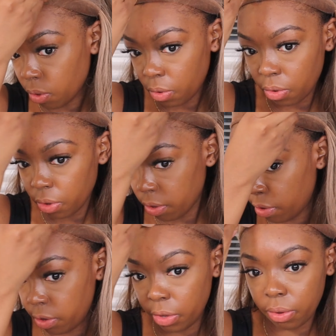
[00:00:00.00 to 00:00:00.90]
or
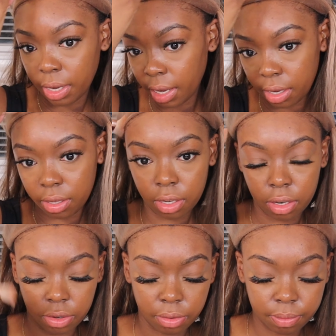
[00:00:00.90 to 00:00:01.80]
you can, you know,
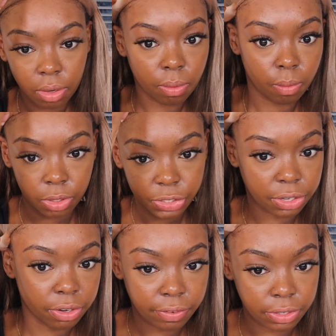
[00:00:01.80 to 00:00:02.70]
wash
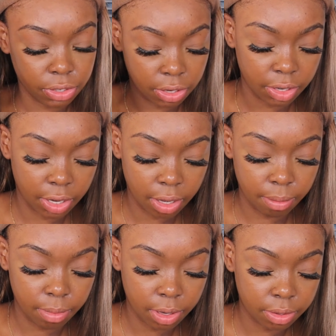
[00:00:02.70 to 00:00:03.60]
it off and start again,
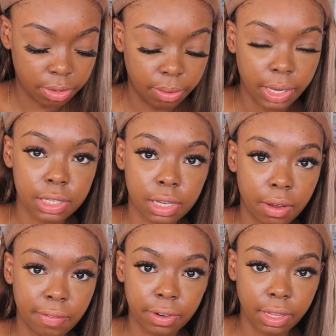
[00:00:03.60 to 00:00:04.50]
but who has
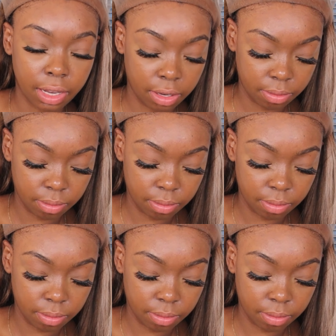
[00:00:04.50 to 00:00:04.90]
time for that?